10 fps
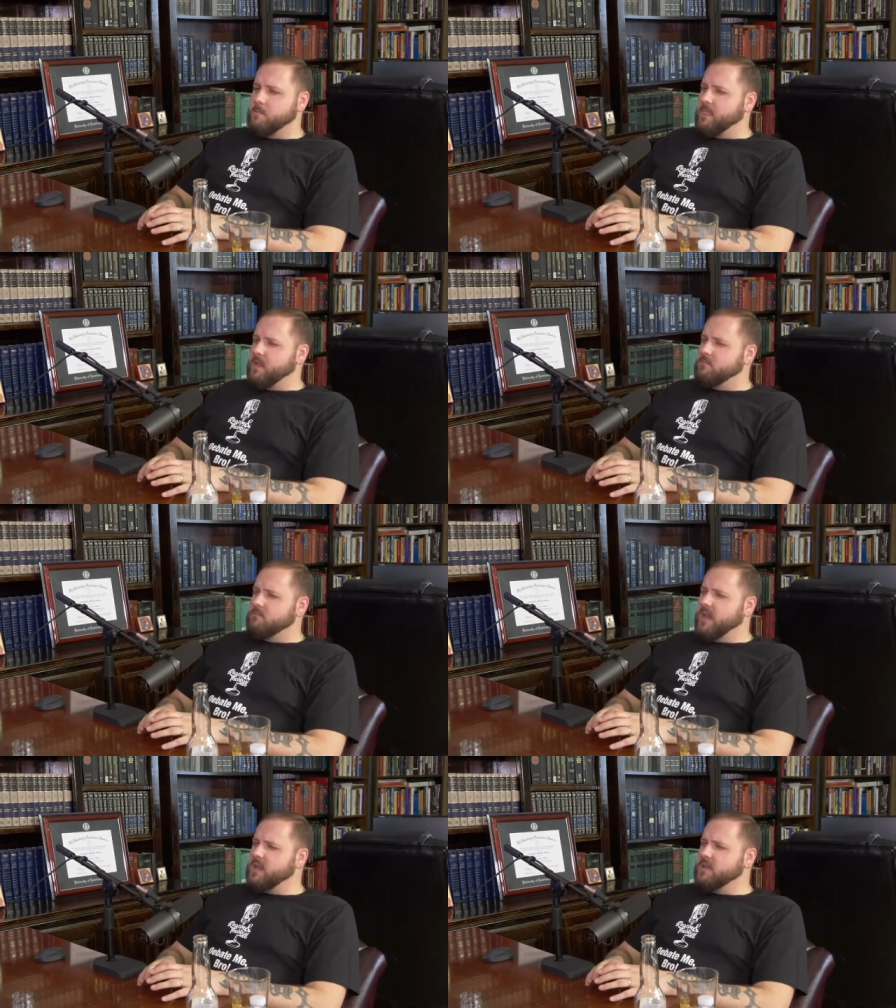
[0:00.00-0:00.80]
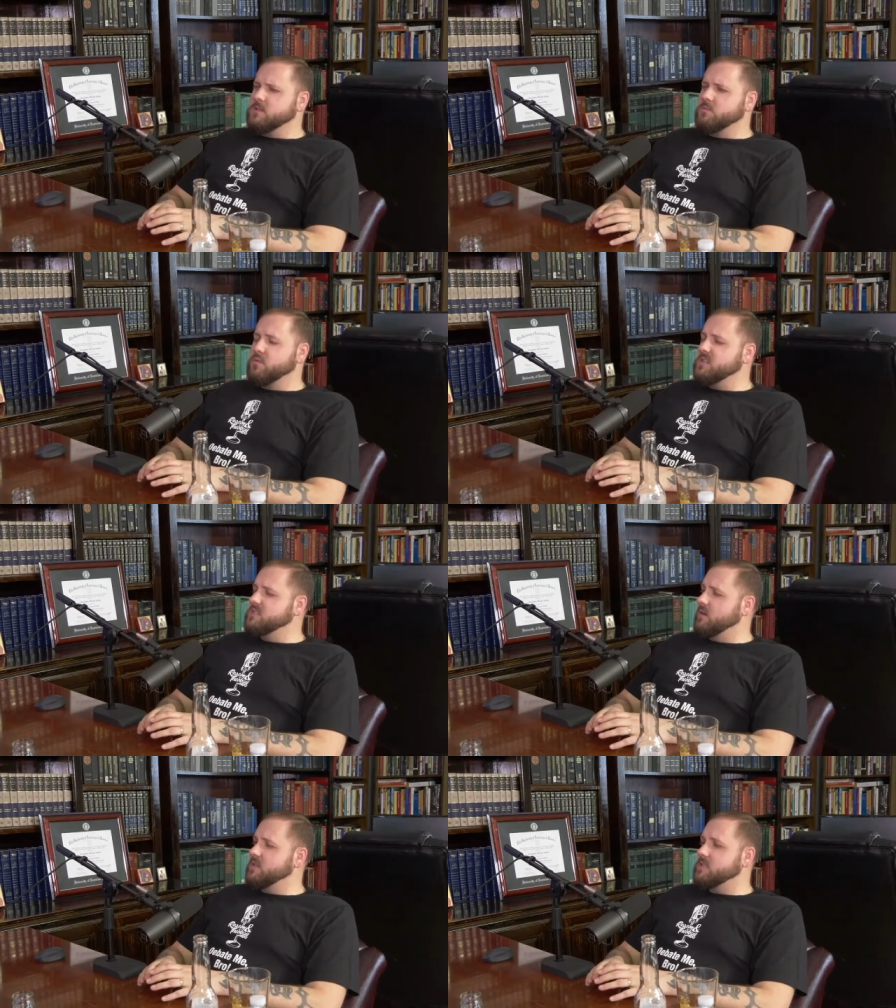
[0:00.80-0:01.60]
making some pretty
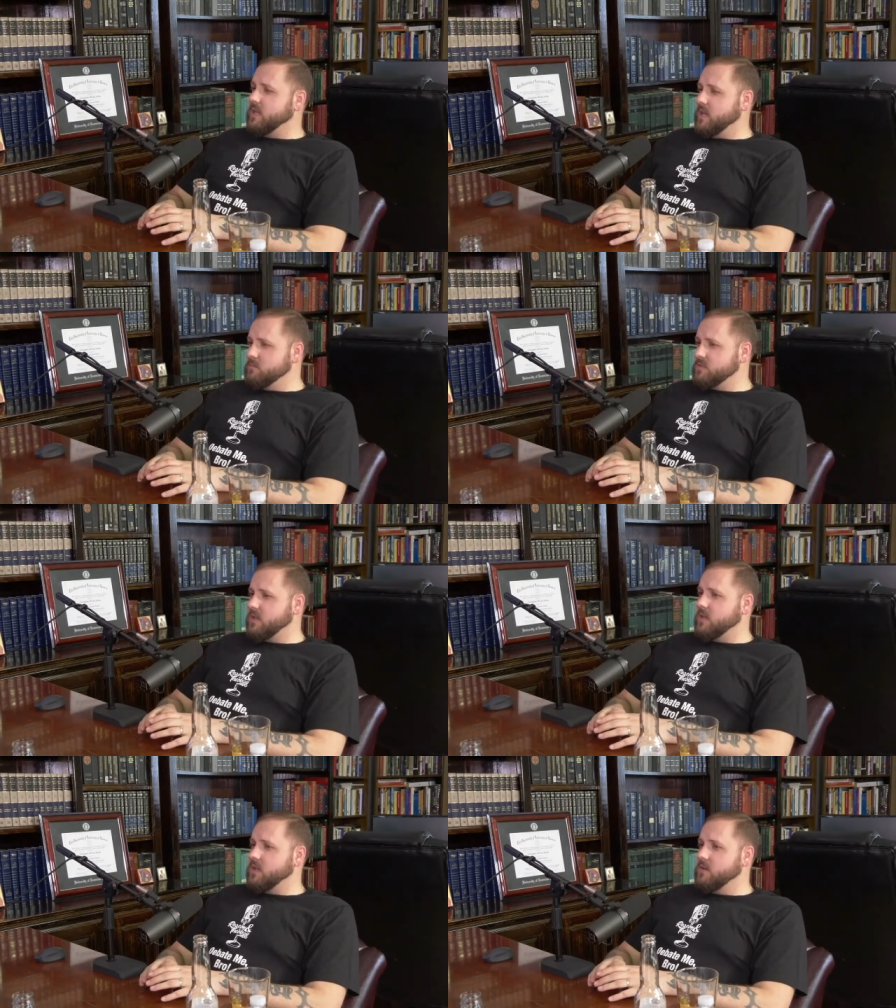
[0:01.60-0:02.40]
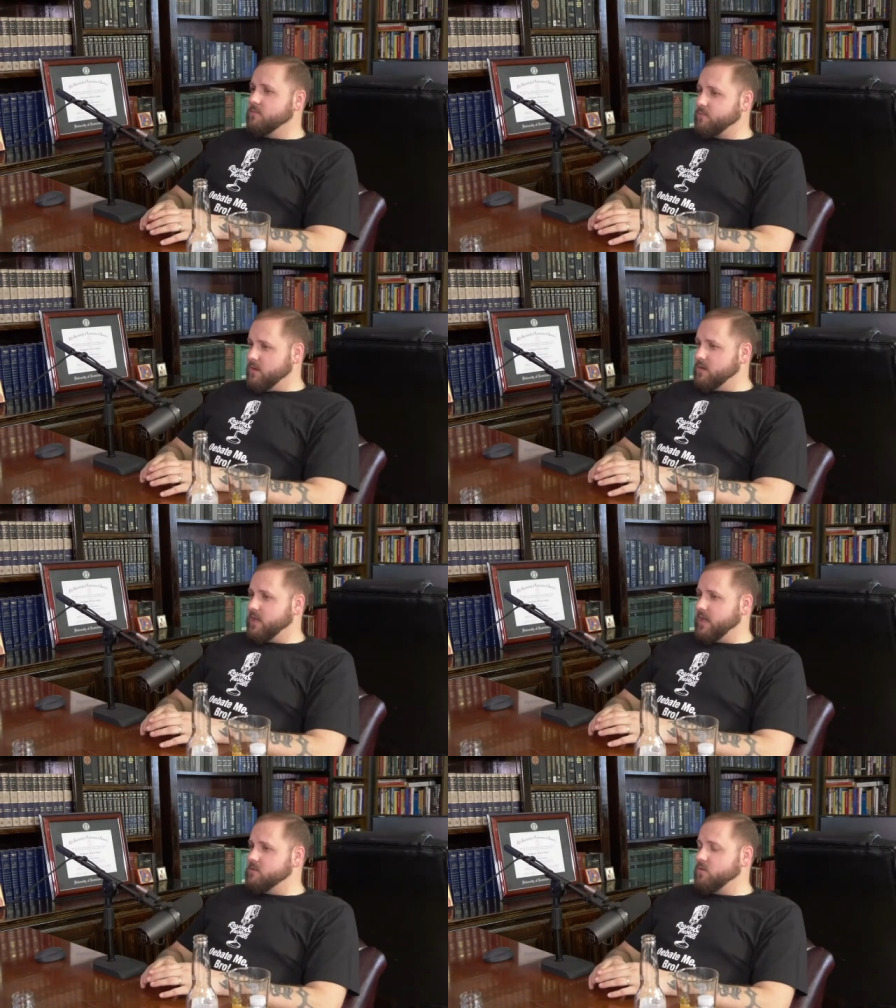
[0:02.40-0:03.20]
serious claims yep. in front of the
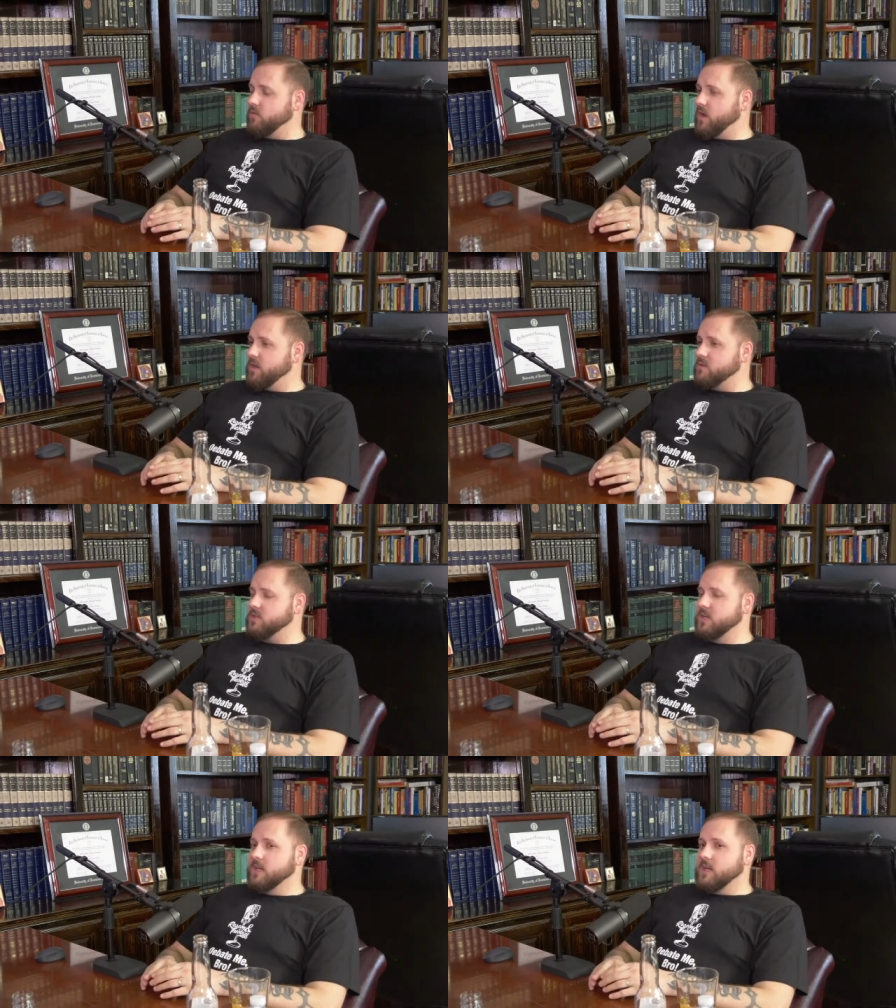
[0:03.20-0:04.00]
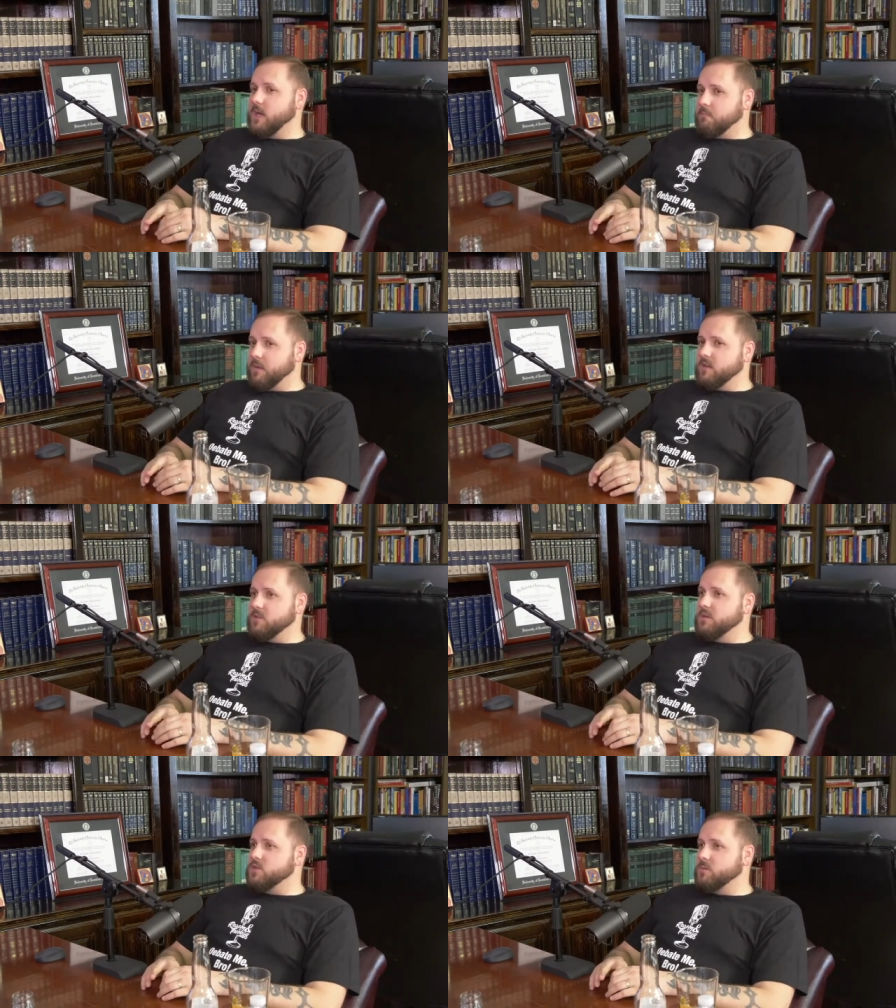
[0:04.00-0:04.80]
Council Fathers about the
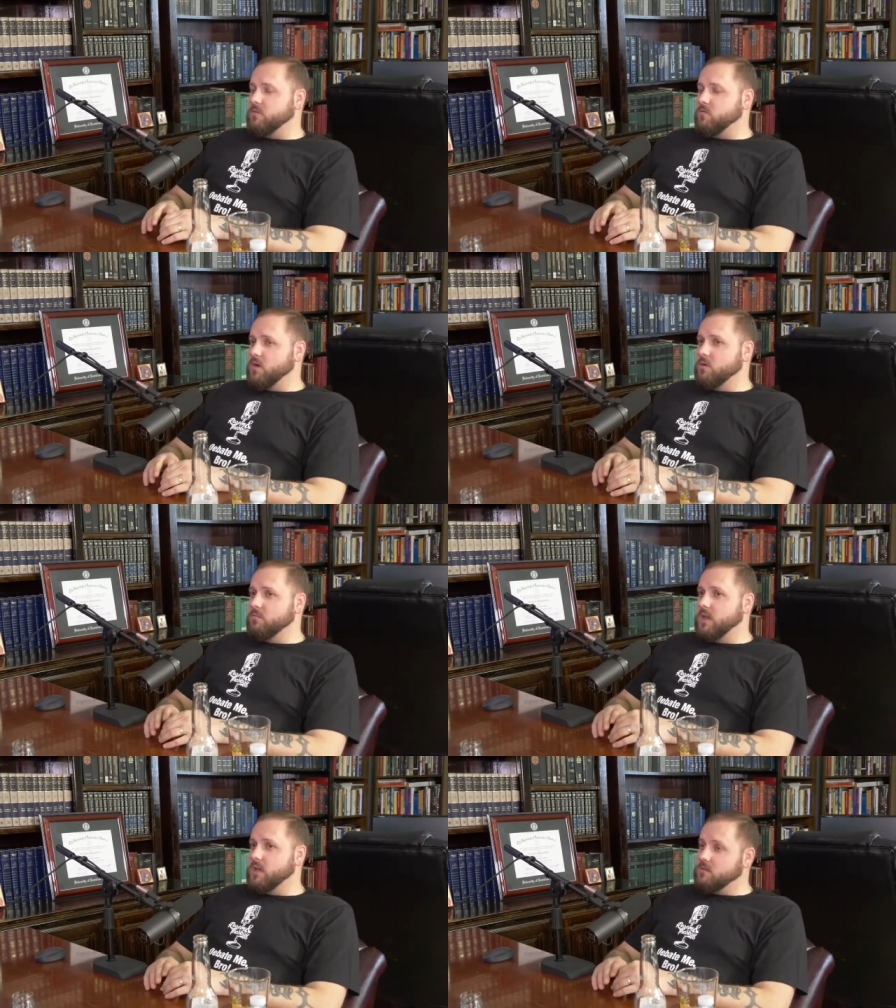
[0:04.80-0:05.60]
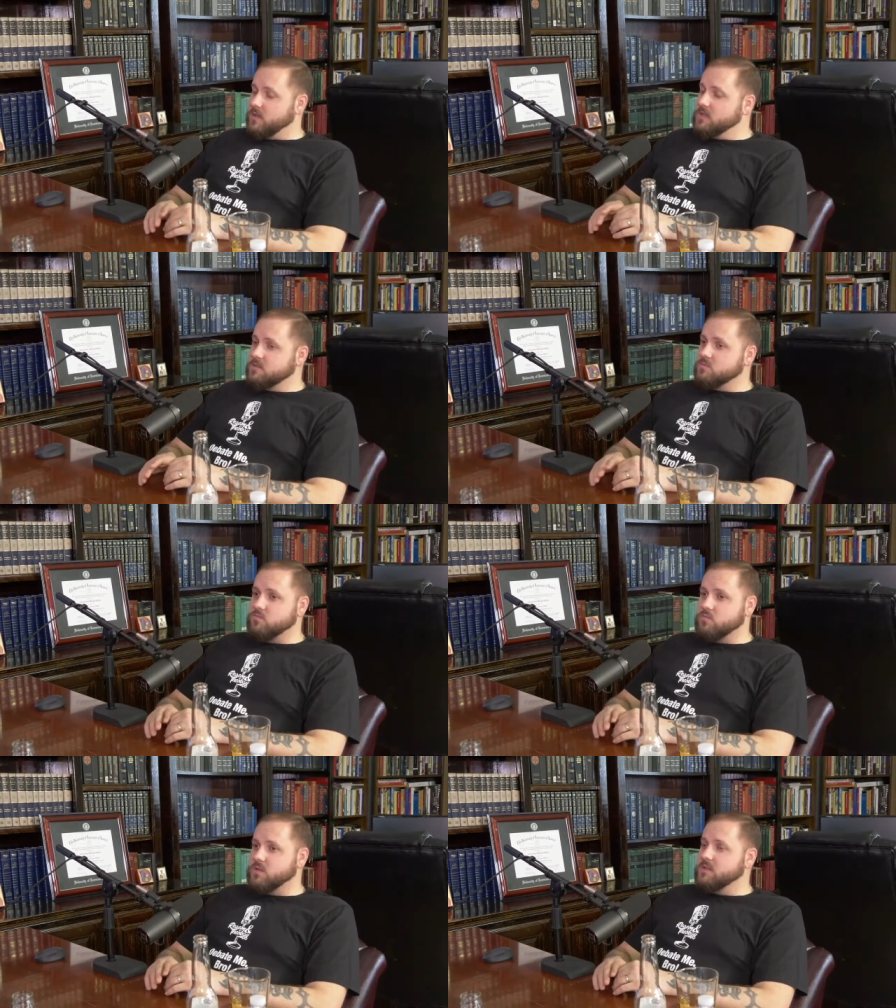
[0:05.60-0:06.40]
Bishop of Rome that is
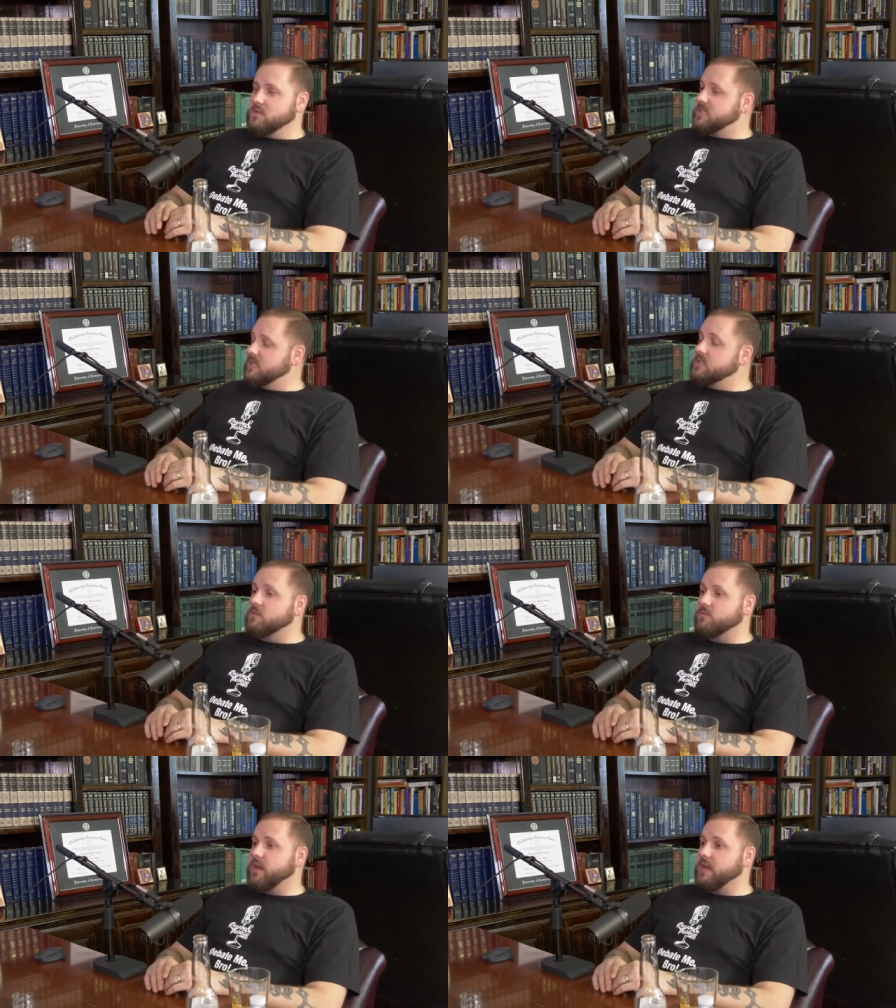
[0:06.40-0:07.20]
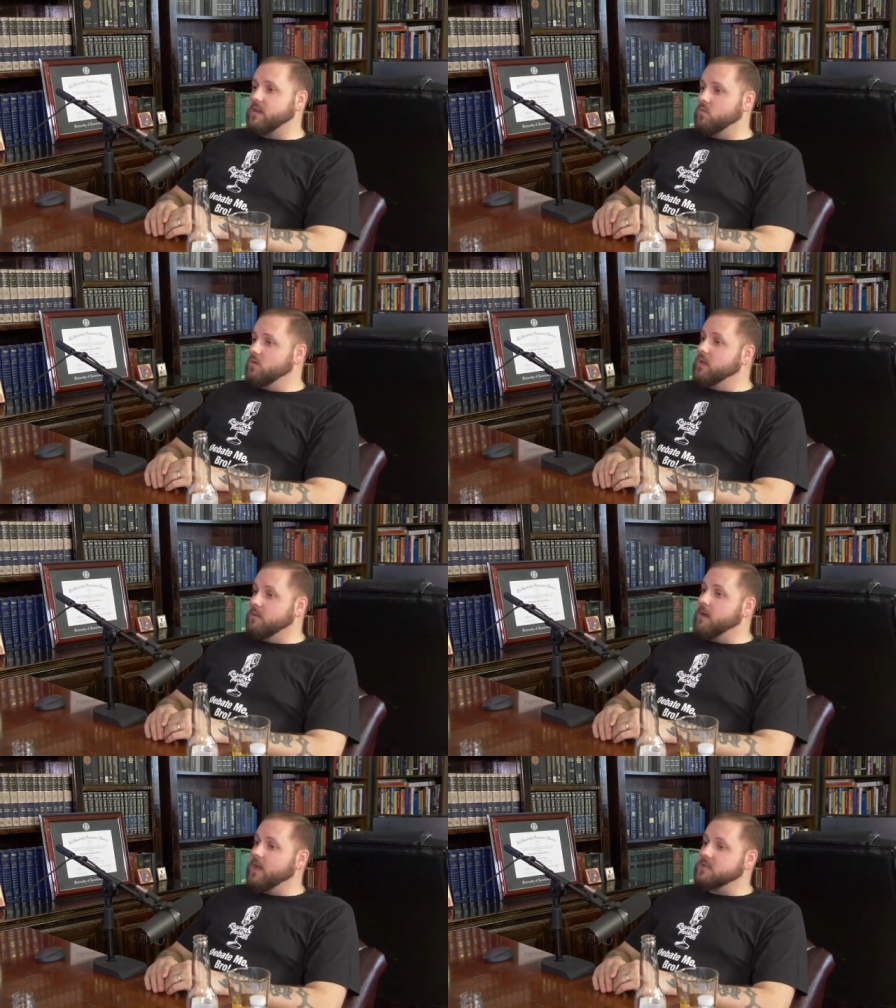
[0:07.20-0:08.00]
really the seeds of Vatican I, in
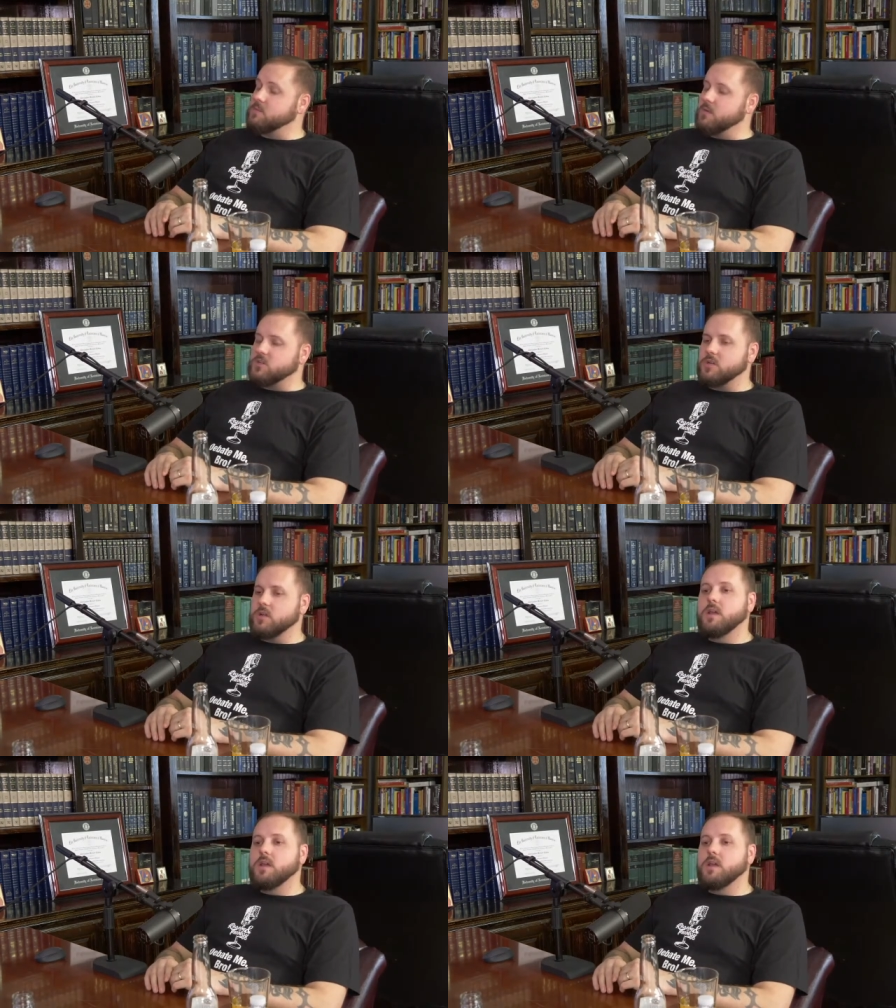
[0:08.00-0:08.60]
my estimation.